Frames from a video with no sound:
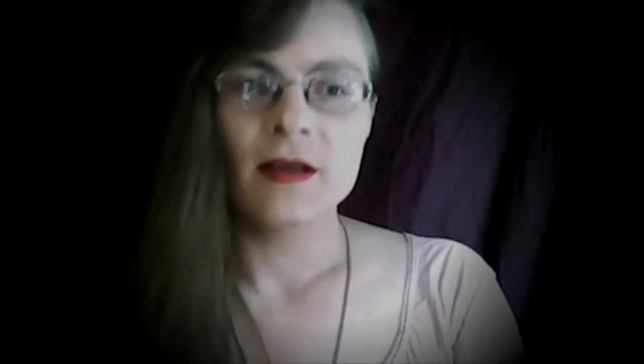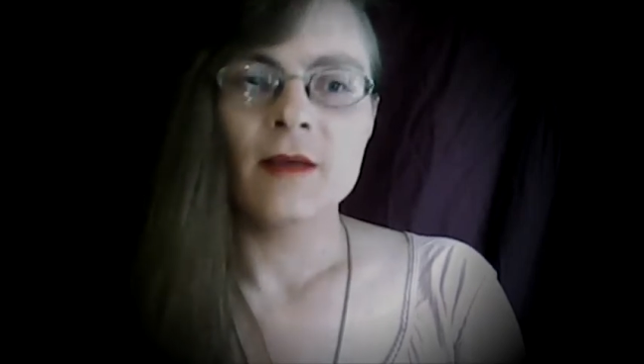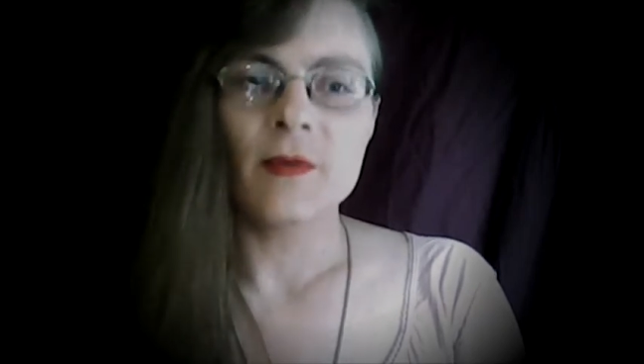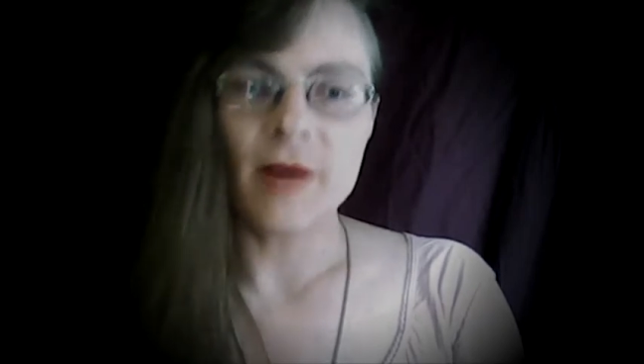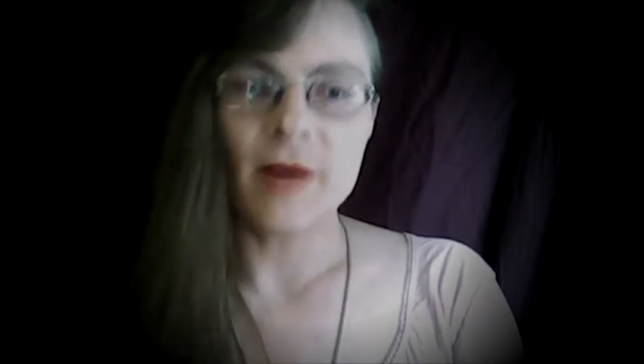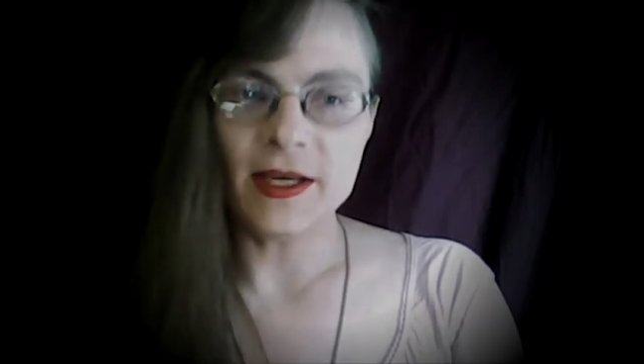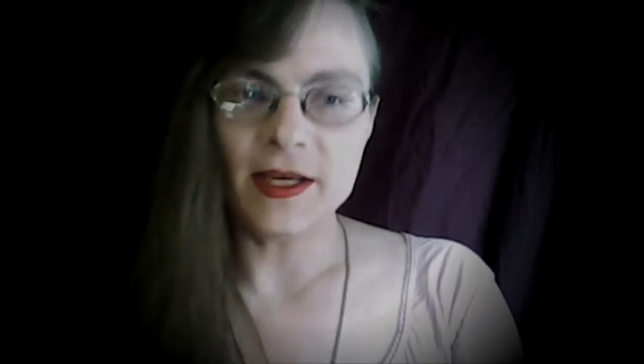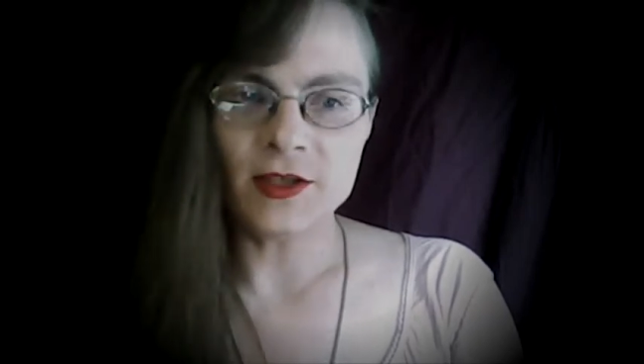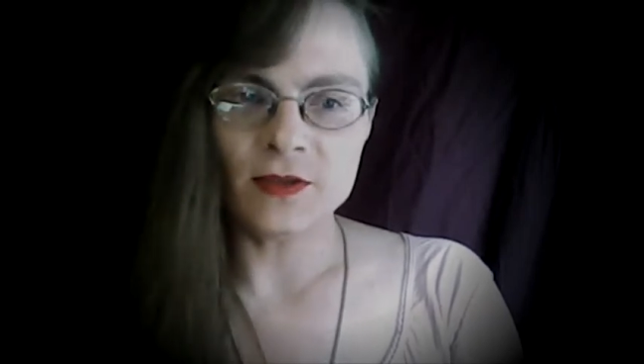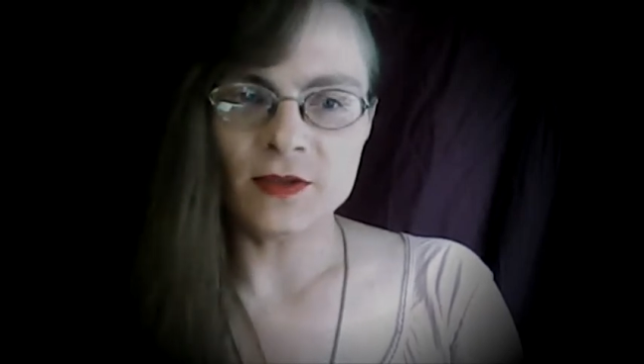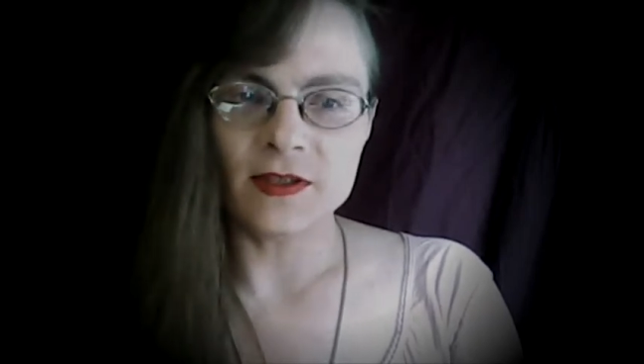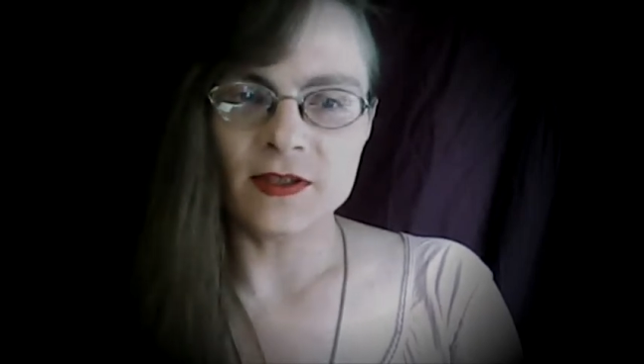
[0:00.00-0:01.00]
But my issue
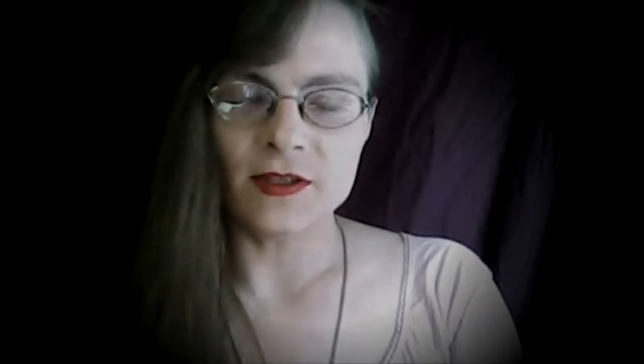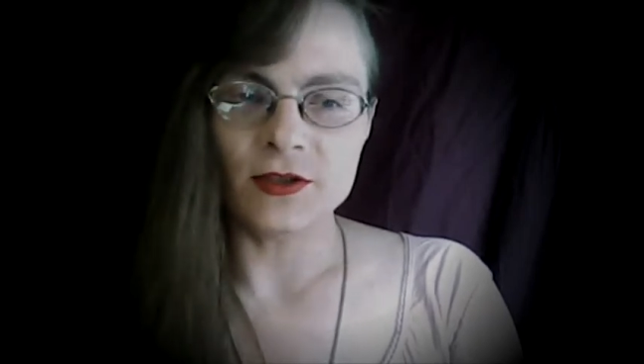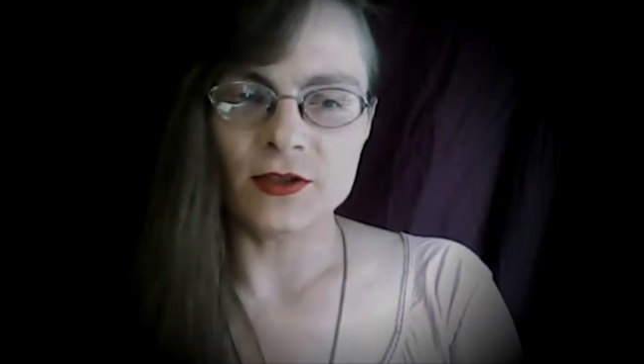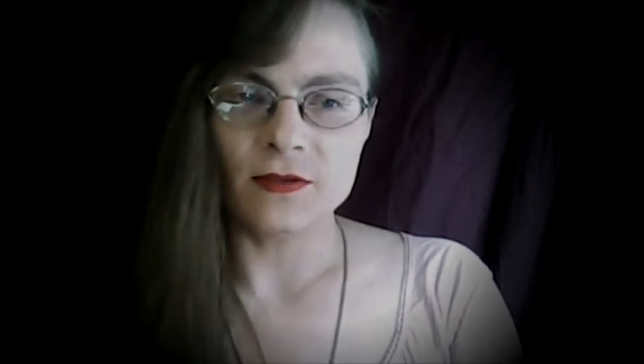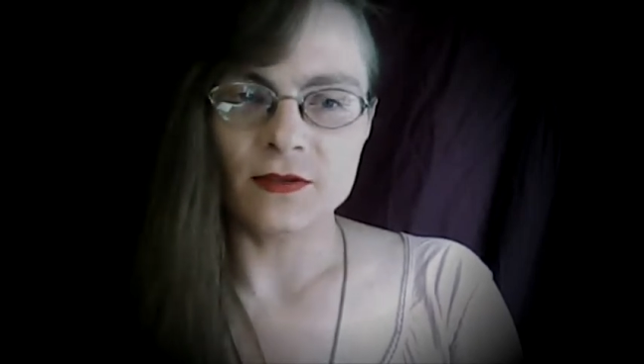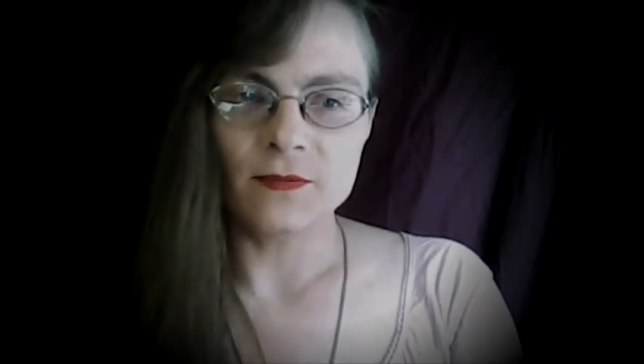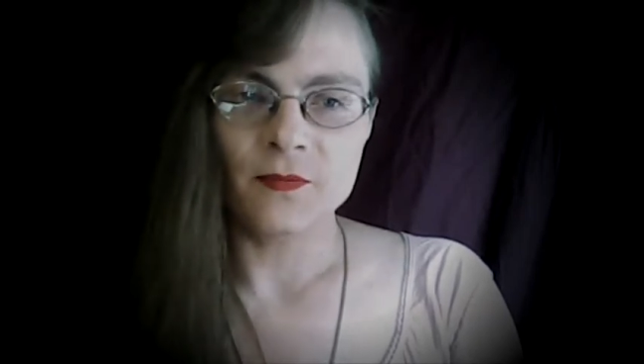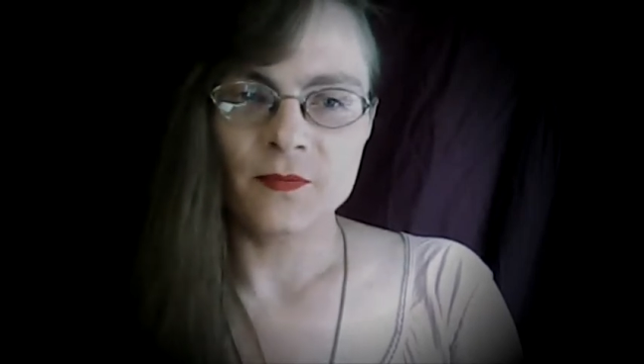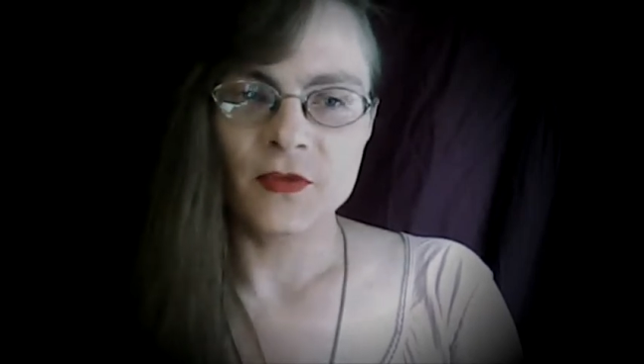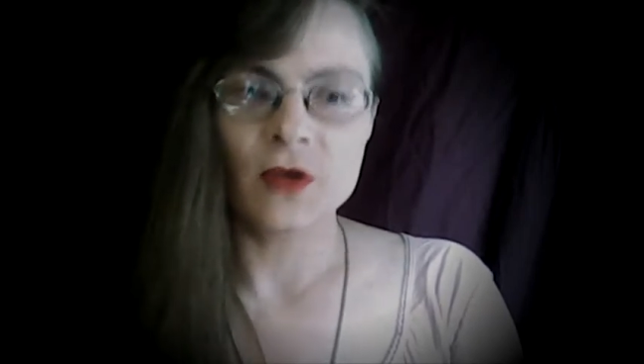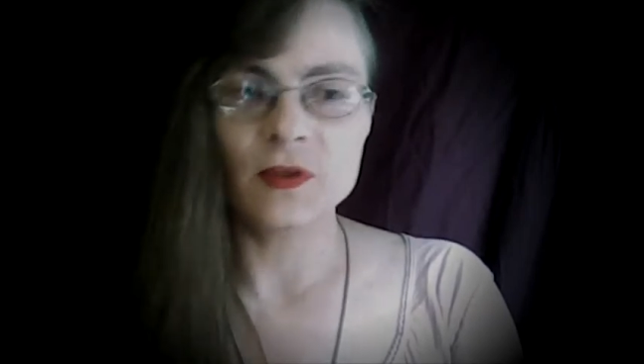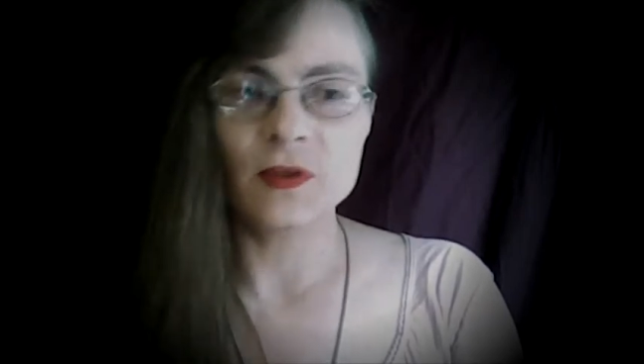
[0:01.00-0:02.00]
with this issue
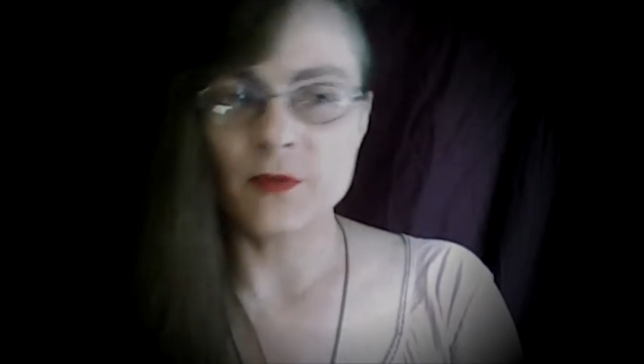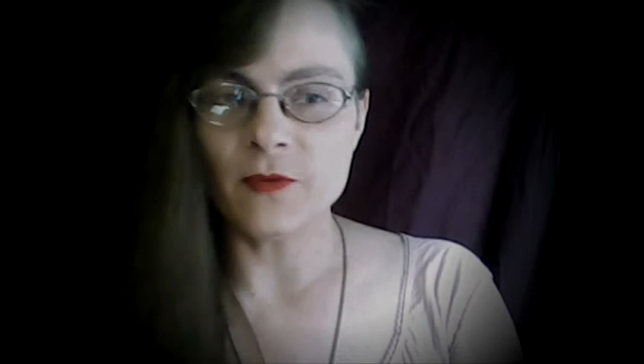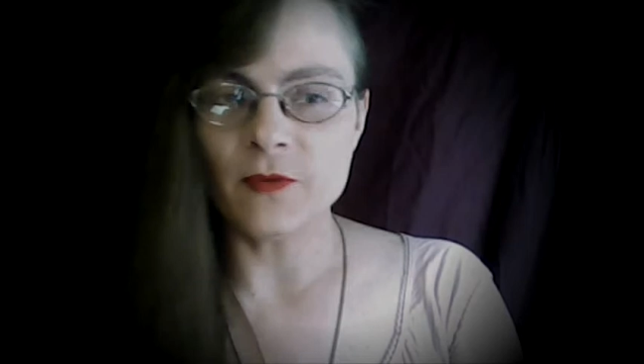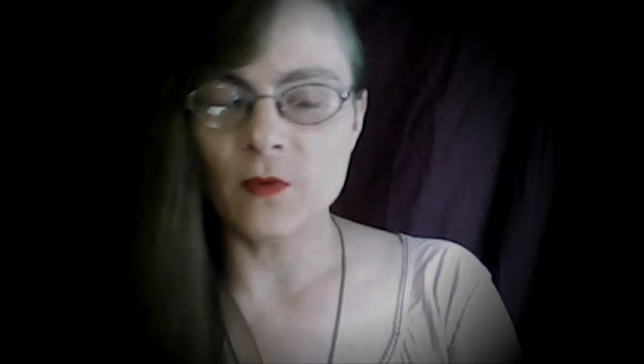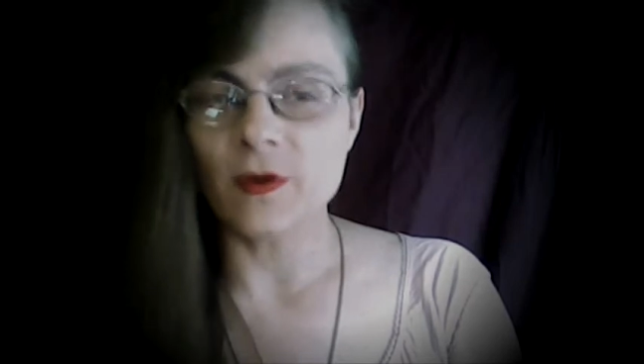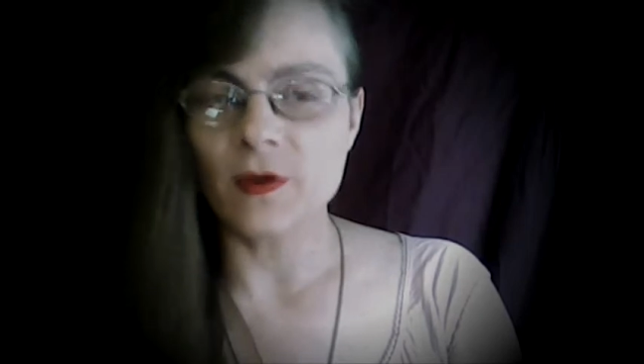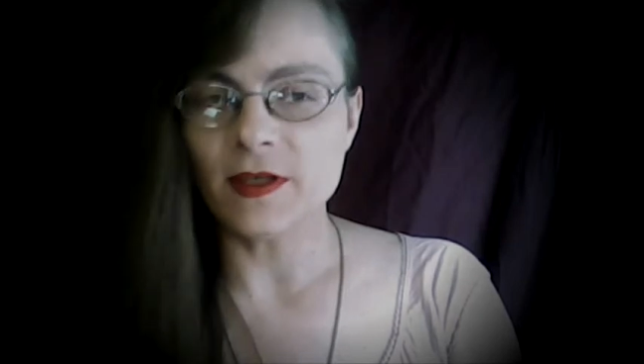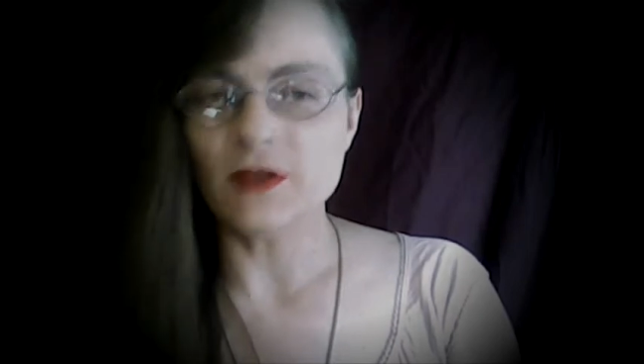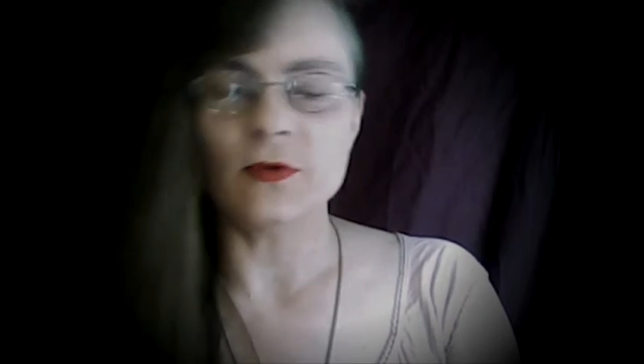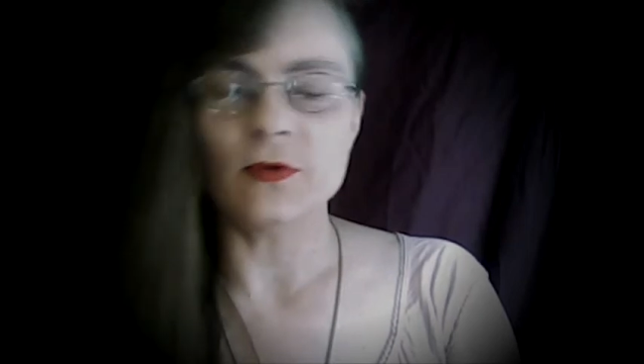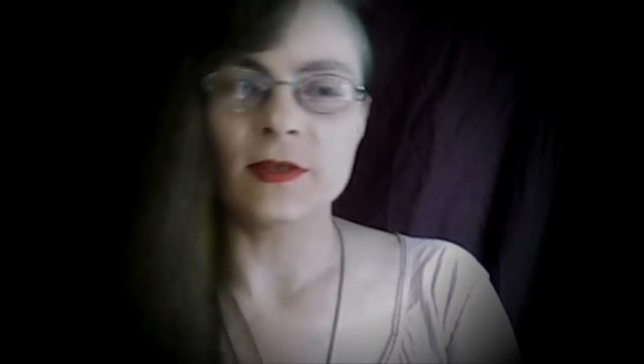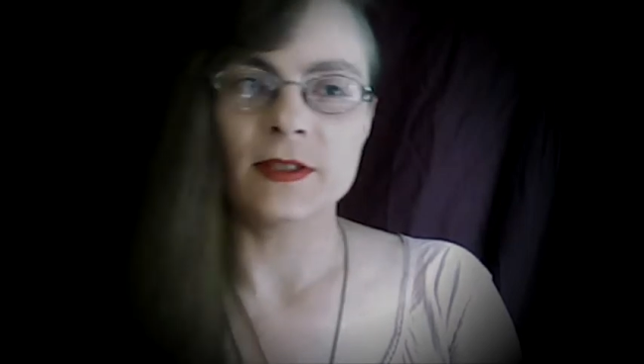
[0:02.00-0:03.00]
goes a bit more
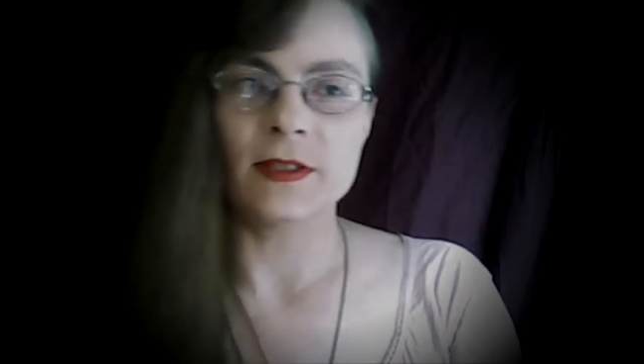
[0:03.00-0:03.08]
into it.